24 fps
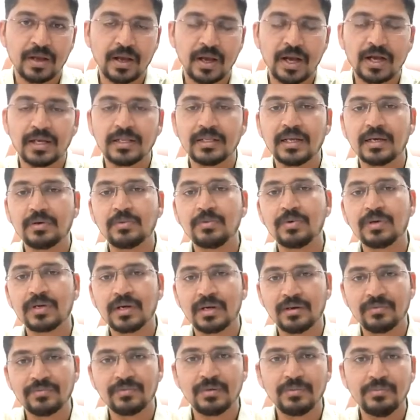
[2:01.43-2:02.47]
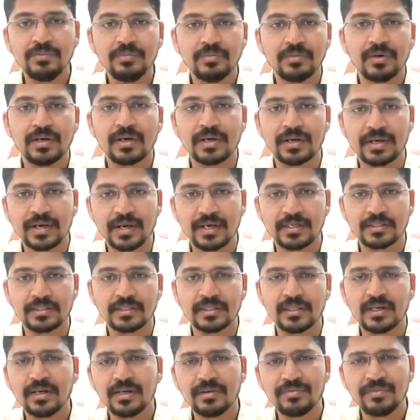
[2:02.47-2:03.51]
And that would confirm lung cancer.
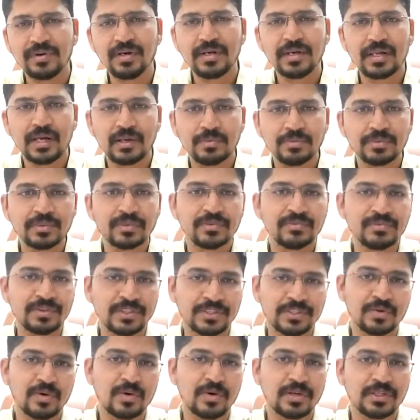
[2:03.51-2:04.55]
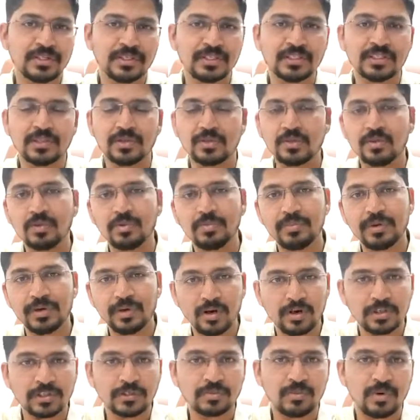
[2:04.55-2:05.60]
There are different types of histologies. It could be
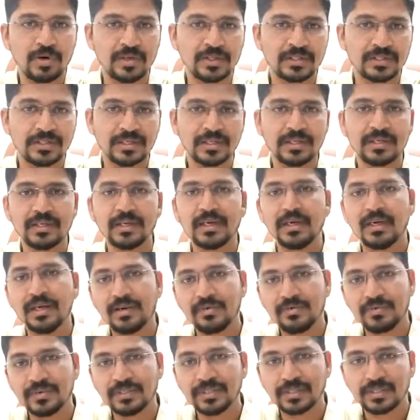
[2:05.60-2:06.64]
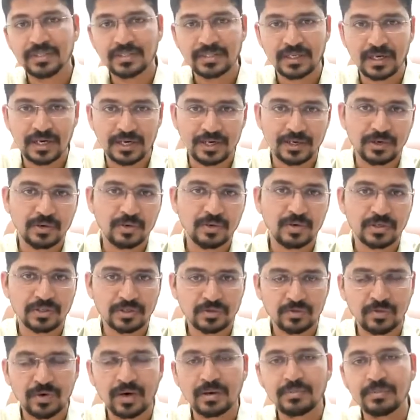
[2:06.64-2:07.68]
non-small cell, which is adeno or
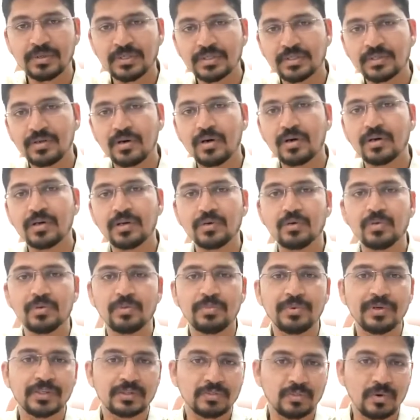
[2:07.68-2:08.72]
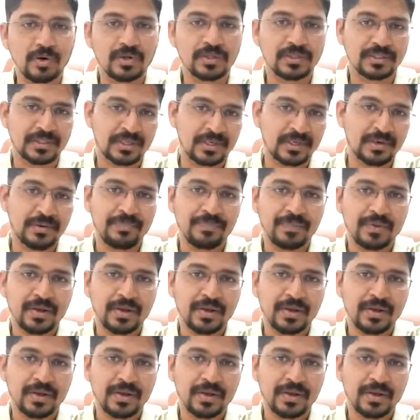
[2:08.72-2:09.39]
squamous, or it could be small cell.